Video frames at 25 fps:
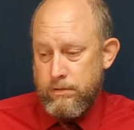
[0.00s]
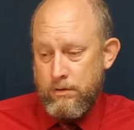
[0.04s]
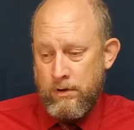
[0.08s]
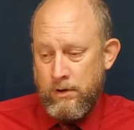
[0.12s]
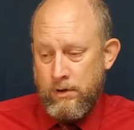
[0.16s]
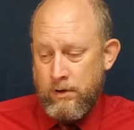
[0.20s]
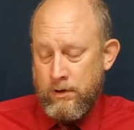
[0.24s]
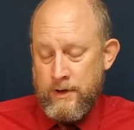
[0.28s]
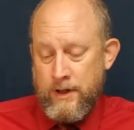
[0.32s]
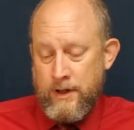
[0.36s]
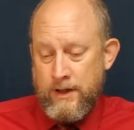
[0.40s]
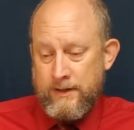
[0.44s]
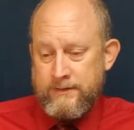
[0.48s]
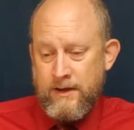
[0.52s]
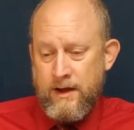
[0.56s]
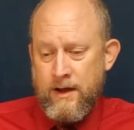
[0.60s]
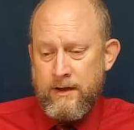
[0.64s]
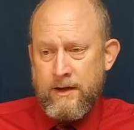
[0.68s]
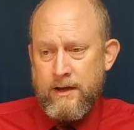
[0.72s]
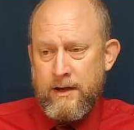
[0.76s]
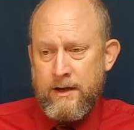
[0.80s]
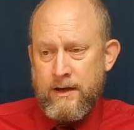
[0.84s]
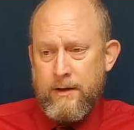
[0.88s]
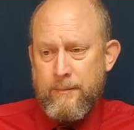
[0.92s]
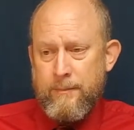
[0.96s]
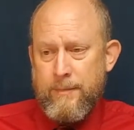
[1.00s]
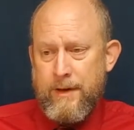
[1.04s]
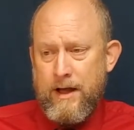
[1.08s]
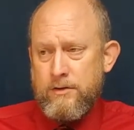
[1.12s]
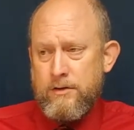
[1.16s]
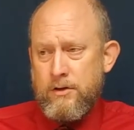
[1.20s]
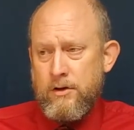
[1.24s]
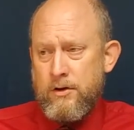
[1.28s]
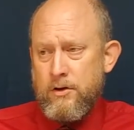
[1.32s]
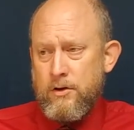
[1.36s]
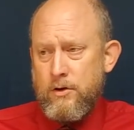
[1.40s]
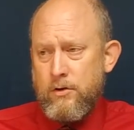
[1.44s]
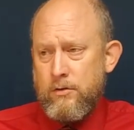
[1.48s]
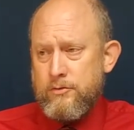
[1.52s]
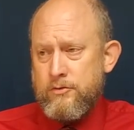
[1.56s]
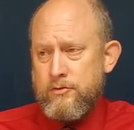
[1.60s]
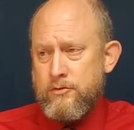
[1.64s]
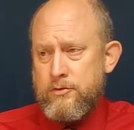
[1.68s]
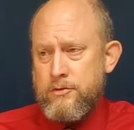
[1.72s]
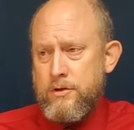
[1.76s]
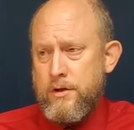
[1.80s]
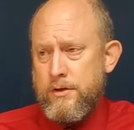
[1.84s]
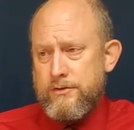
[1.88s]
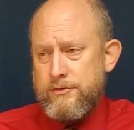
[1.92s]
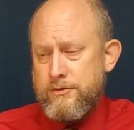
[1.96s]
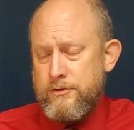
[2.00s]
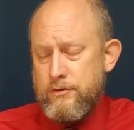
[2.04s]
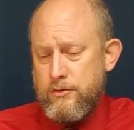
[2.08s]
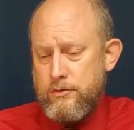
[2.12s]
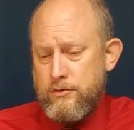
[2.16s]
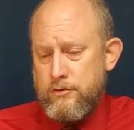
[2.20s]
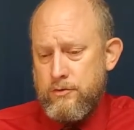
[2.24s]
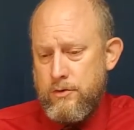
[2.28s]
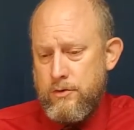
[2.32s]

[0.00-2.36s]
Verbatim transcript: we're not talking about, you know, just